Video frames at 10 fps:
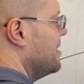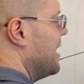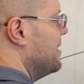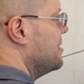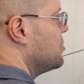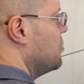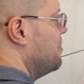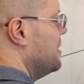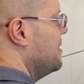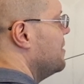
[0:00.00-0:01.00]
and this will
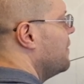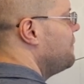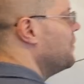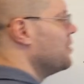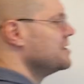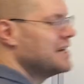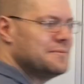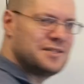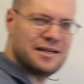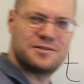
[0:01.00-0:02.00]
be 4
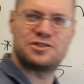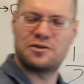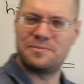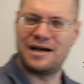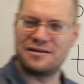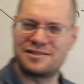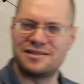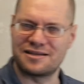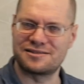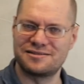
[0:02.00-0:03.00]
times 10 to the minus
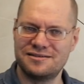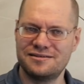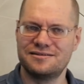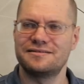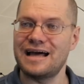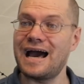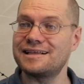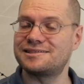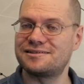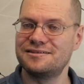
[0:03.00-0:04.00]
6.
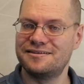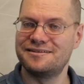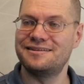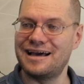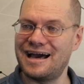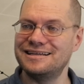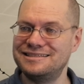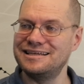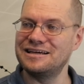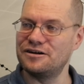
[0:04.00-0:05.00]
That's the
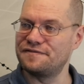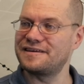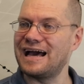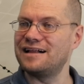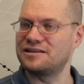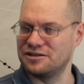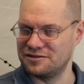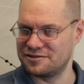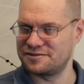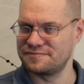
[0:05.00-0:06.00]
idea of
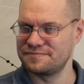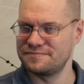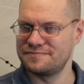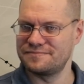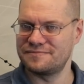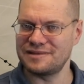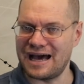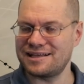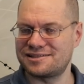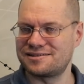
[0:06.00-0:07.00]
calculus.
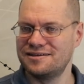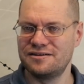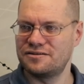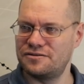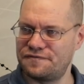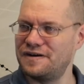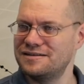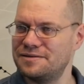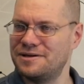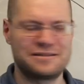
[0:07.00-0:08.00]
That's the
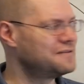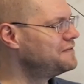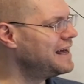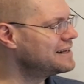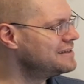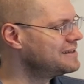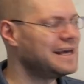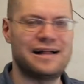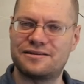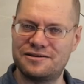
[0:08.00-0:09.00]
fundamental fact in
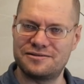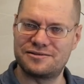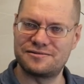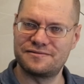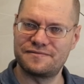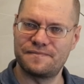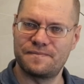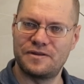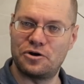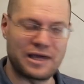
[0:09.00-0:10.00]
calculus.
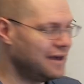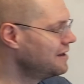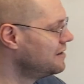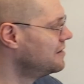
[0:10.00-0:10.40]
Okay?